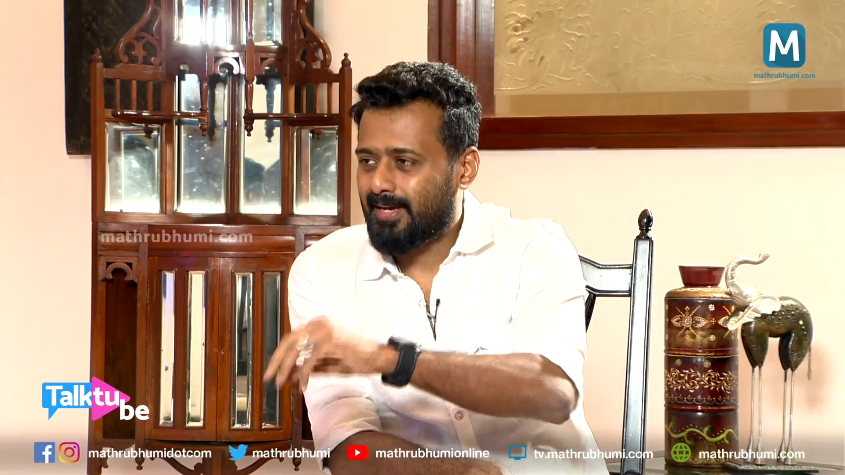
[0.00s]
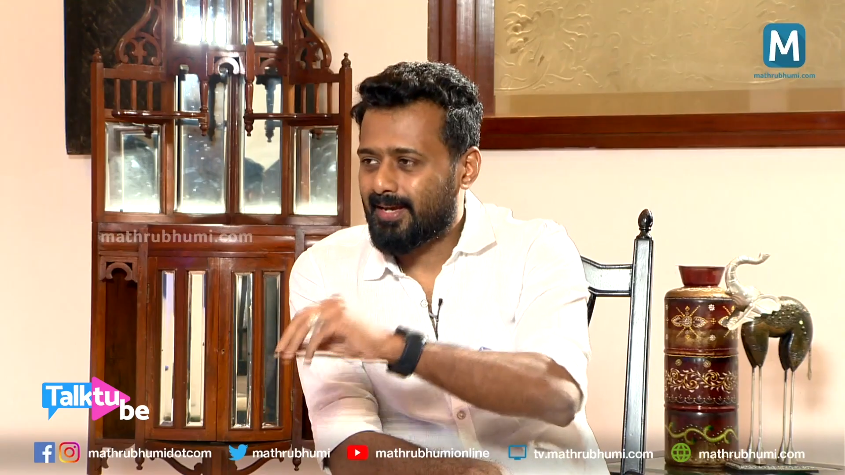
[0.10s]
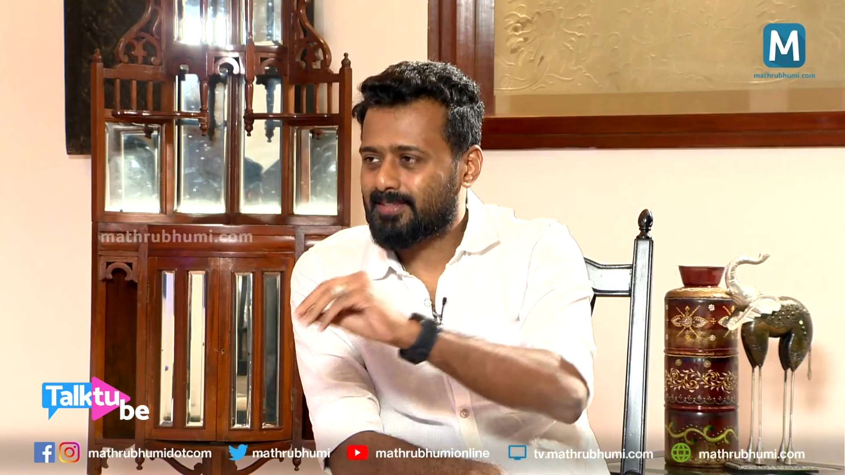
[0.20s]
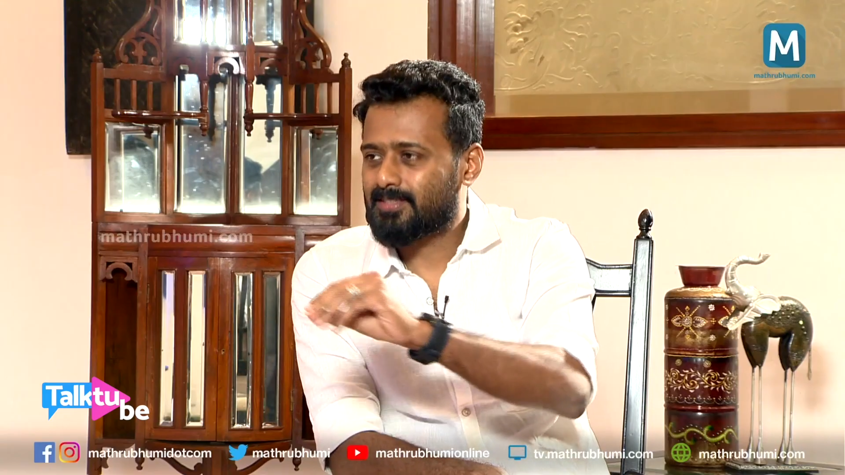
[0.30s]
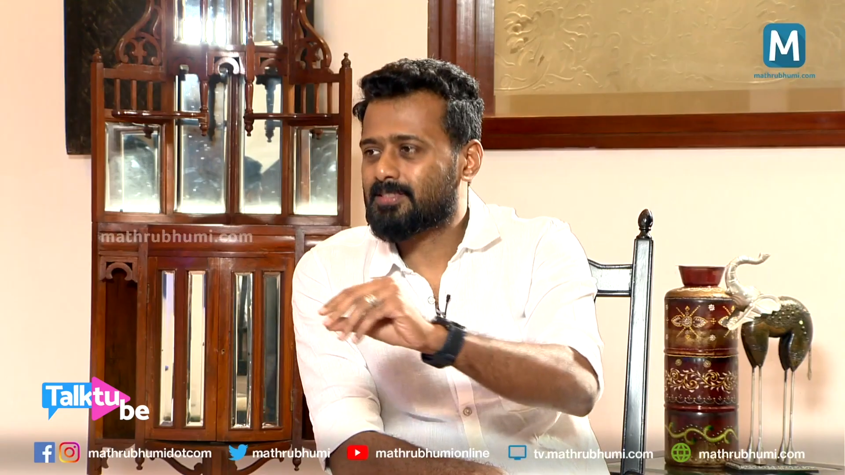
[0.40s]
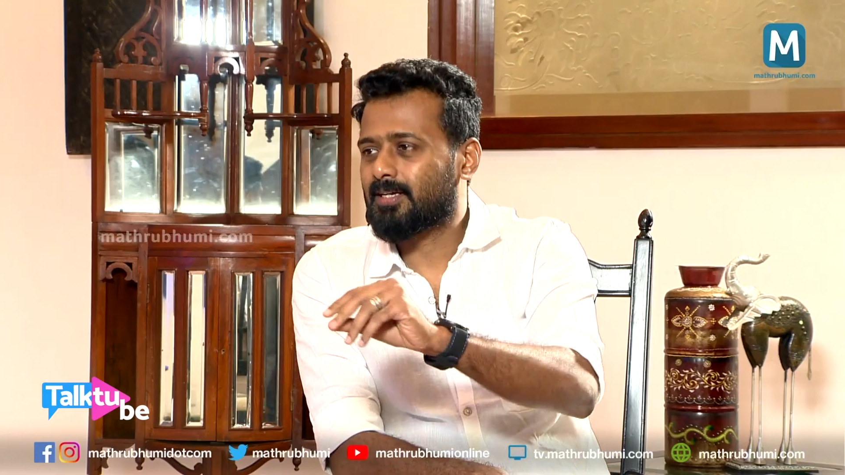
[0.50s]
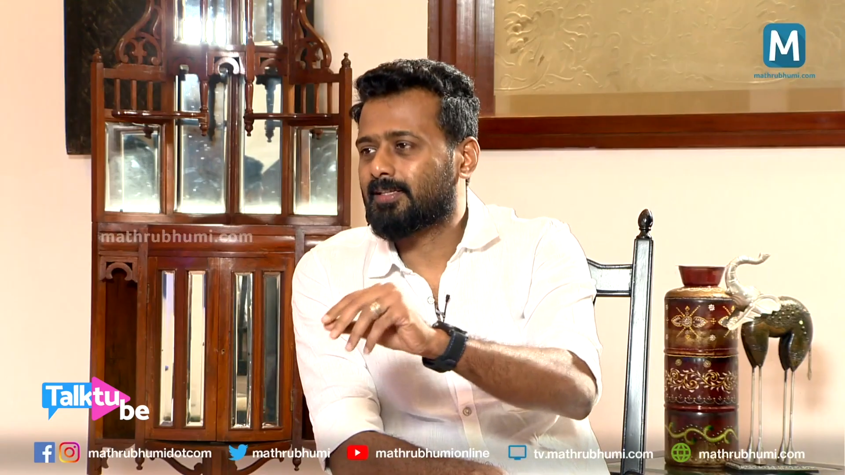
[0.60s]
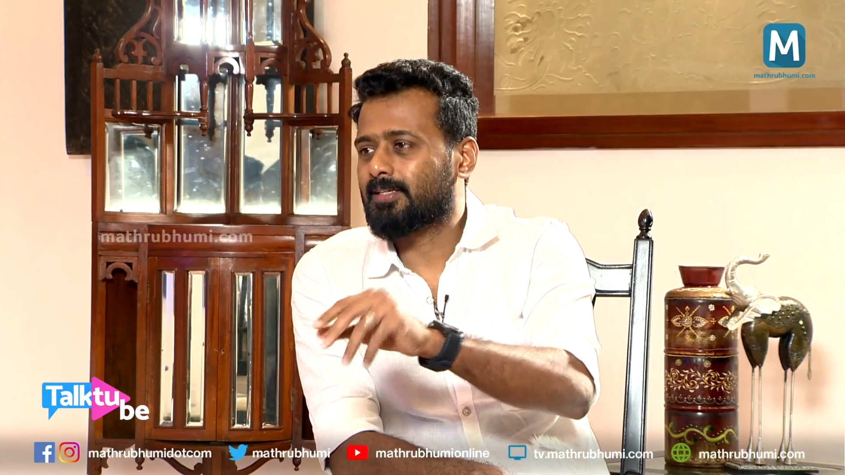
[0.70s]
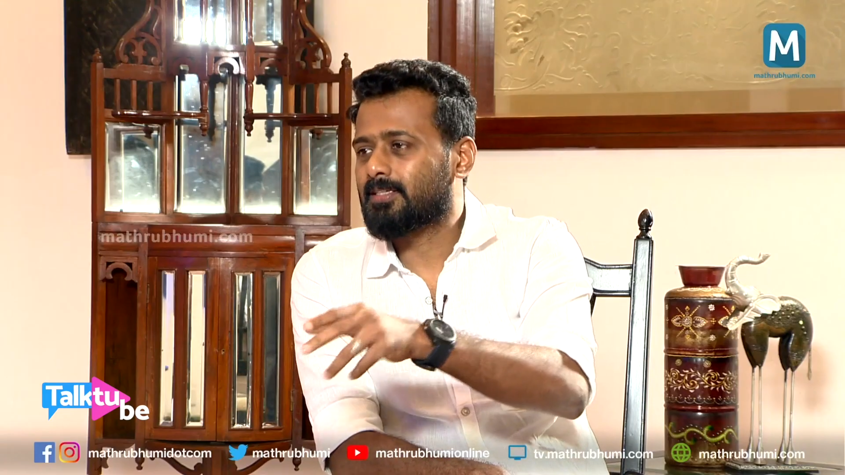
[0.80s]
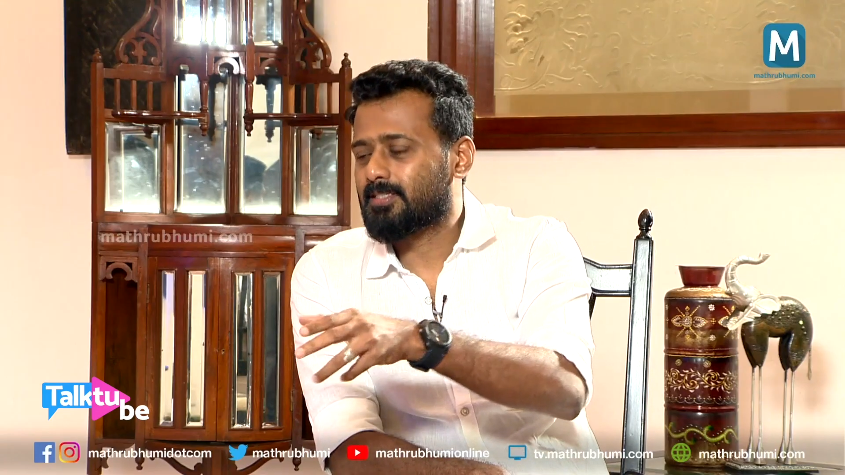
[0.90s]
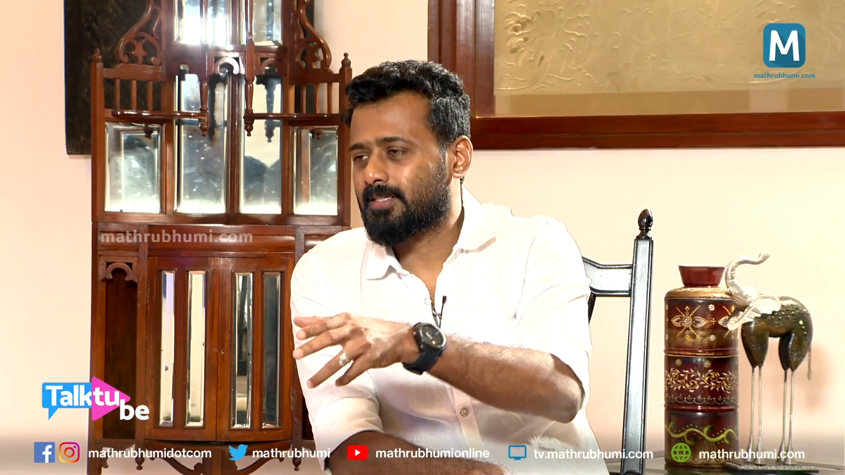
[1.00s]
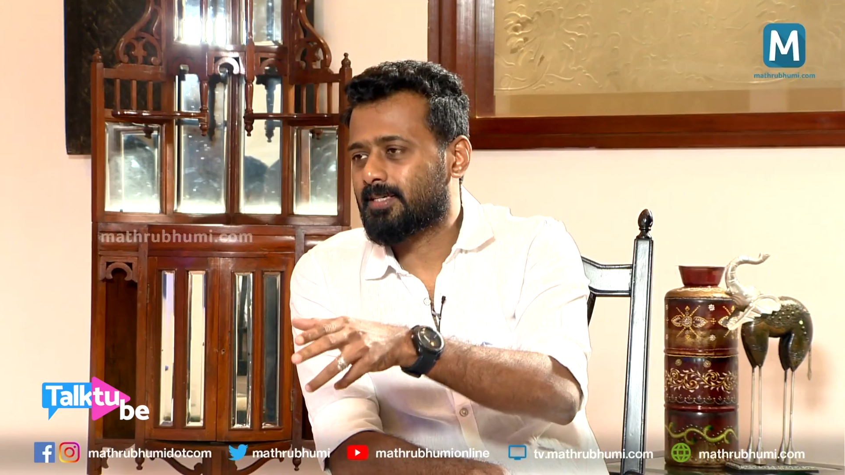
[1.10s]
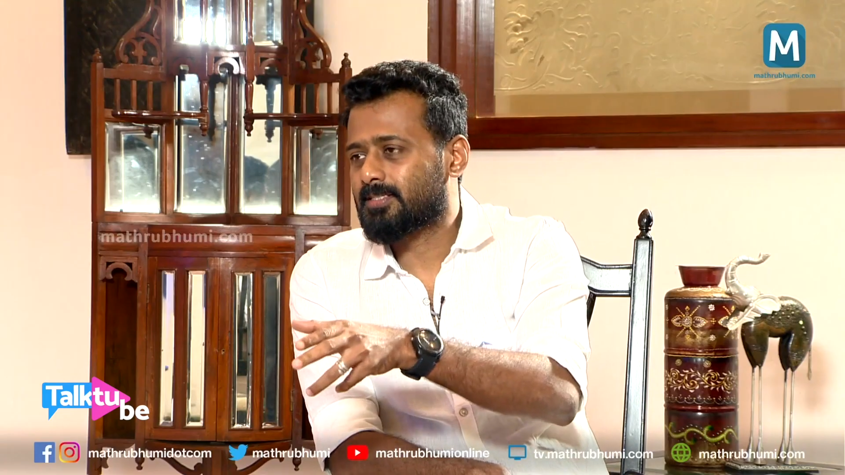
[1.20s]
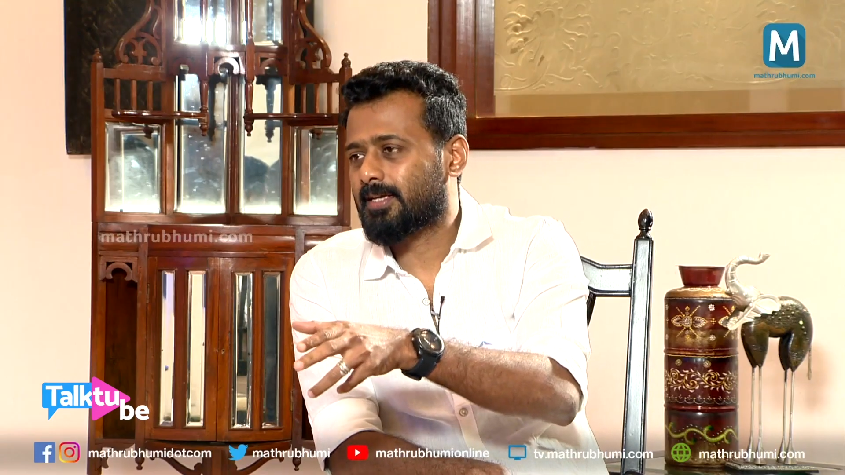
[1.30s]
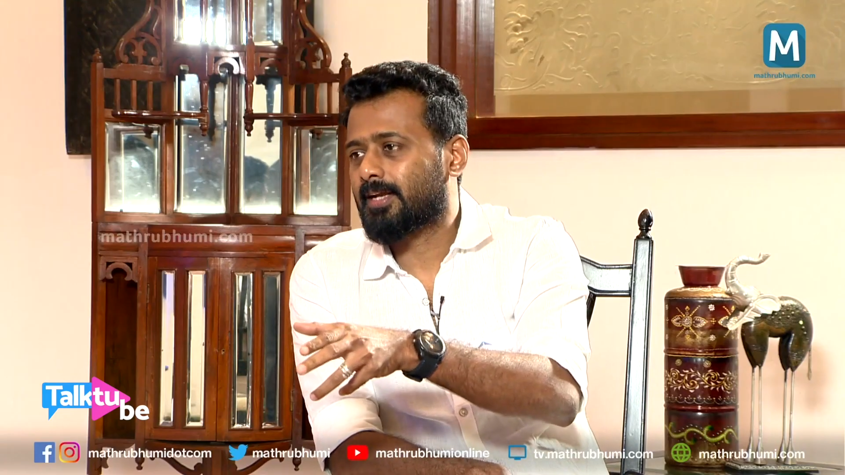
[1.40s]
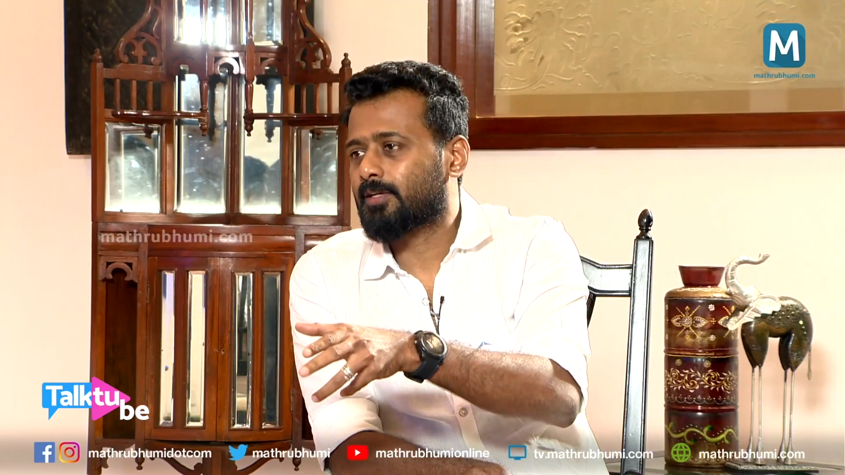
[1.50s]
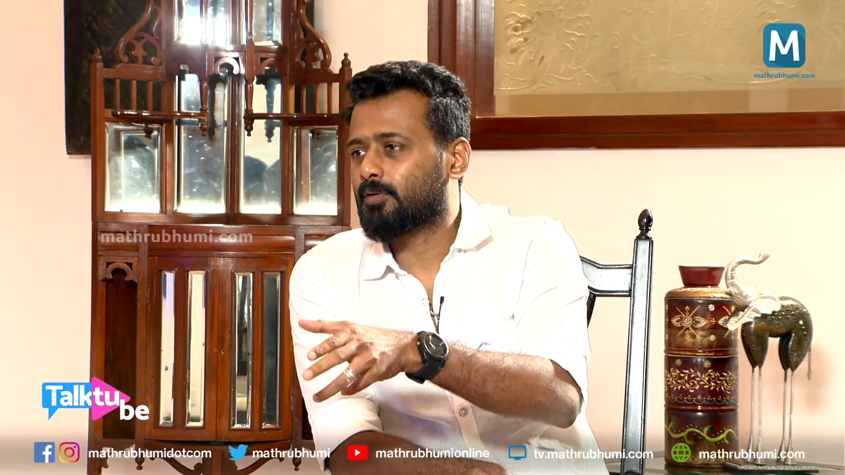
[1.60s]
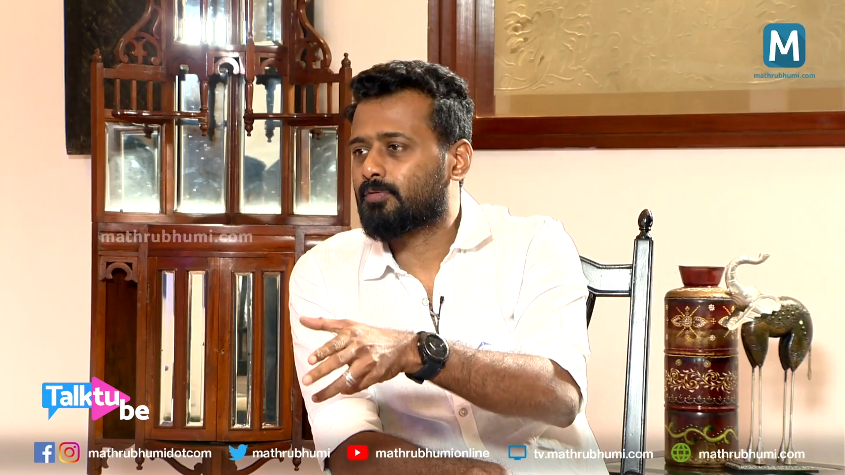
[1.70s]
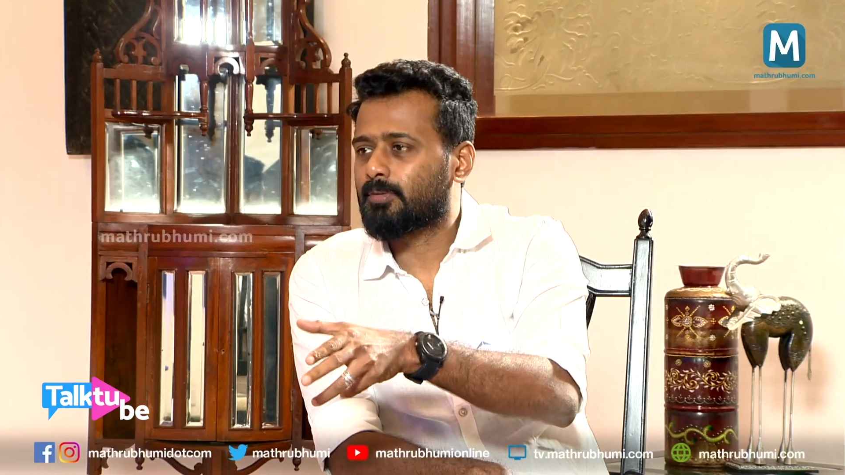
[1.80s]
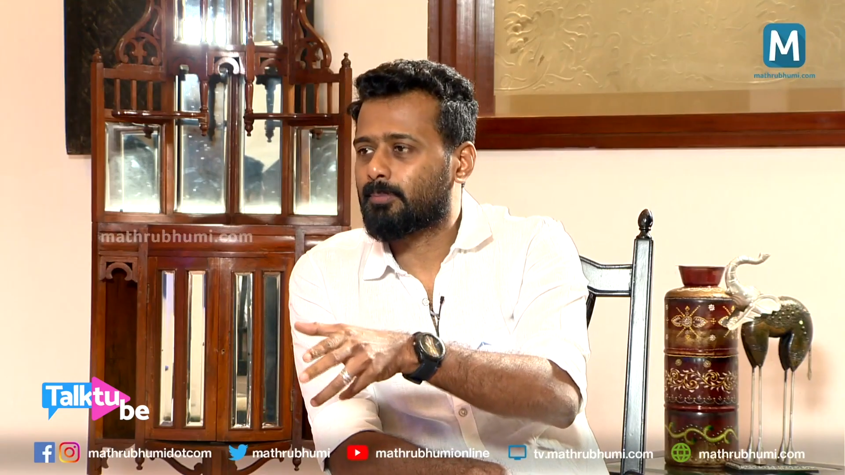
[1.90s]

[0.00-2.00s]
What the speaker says: actress, I think she has a character of